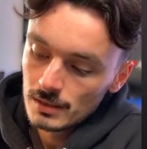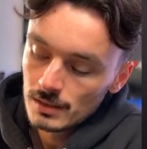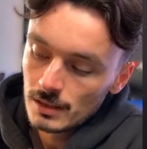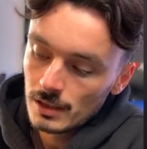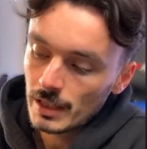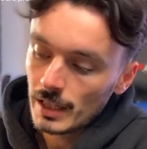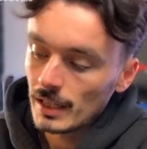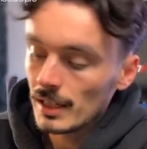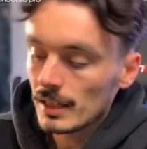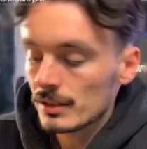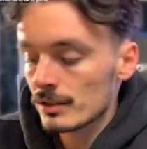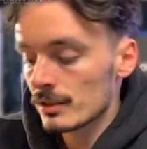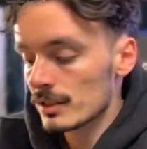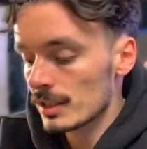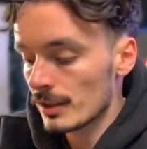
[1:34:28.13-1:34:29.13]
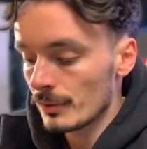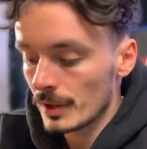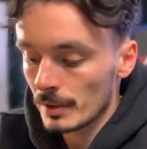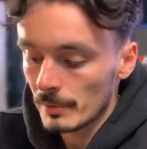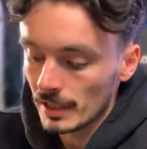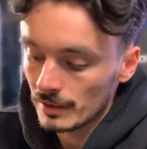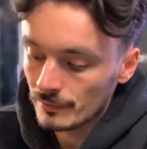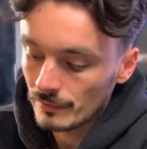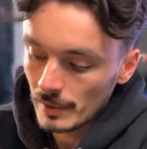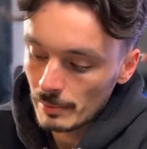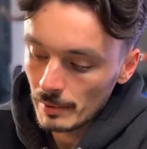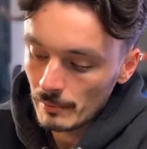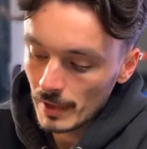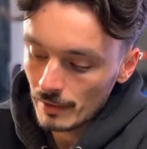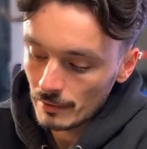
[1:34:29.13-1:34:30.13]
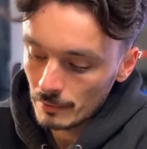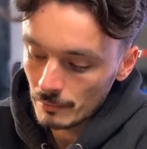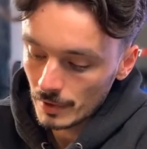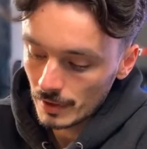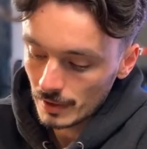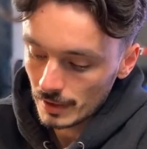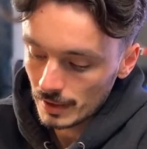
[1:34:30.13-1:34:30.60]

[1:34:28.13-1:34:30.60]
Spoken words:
Okay, let's just see if we can make this flipping mountain work.